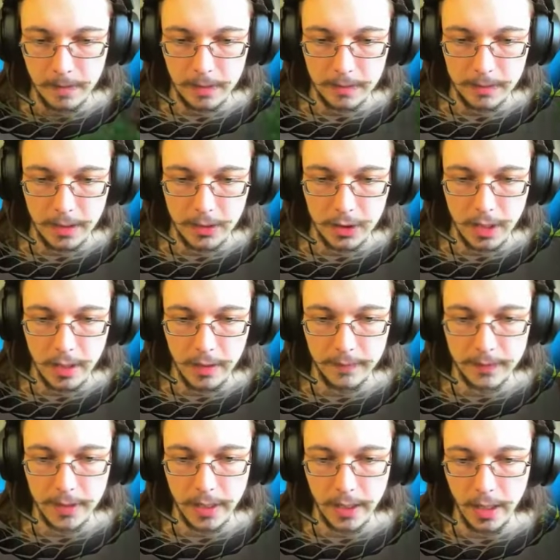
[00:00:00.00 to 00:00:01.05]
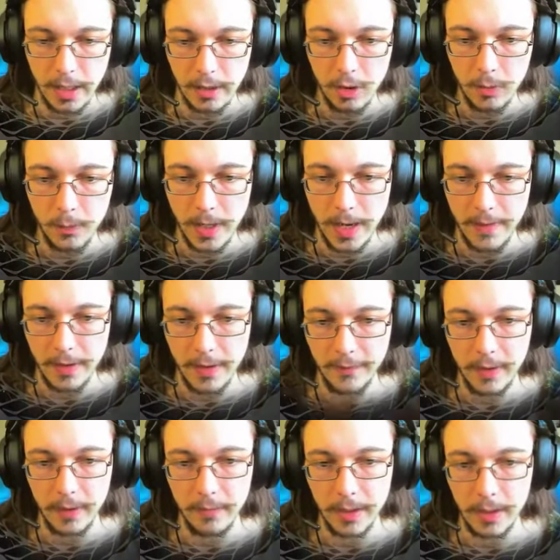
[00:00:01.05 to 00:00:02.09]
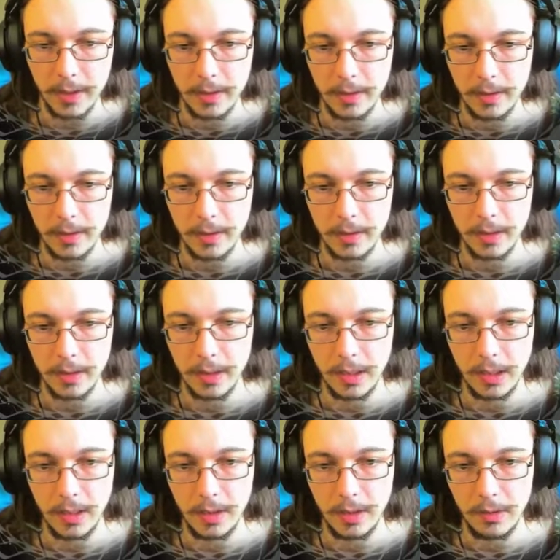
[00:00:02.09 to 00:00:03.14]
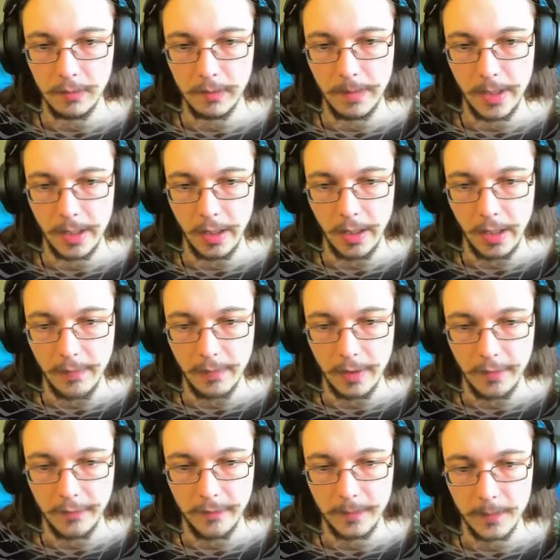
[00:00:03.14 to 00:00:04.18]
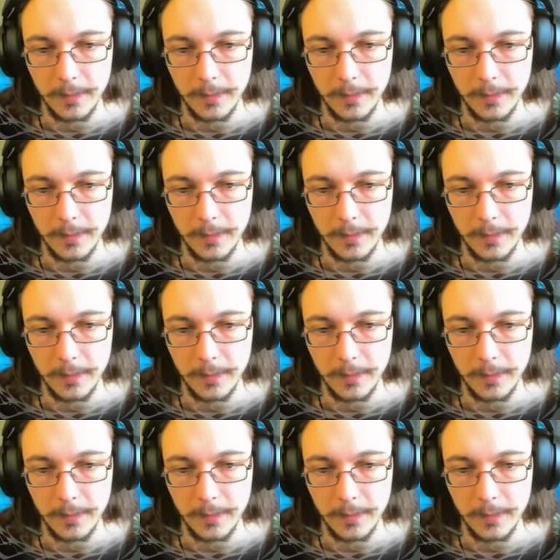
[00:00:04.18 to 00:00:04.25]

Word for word: It's actually kind of exciting. I hope we have enough anyway. Uh, we might not have enough.